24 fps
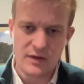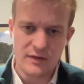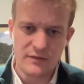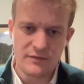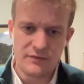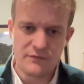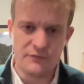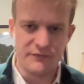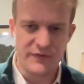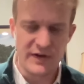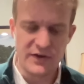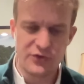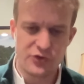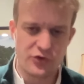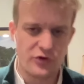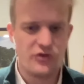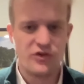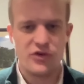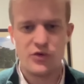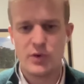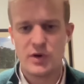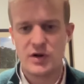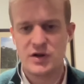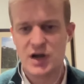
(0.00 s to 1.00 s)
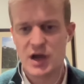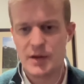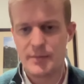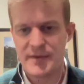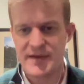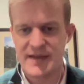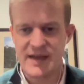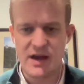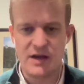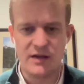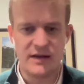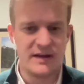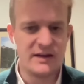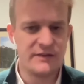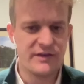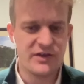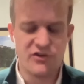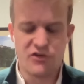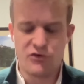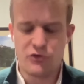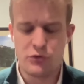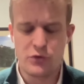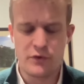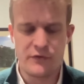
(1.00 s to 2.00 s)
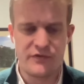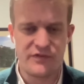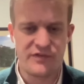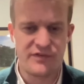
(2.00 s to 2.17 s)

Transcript: veterans who are coming out, individuals who have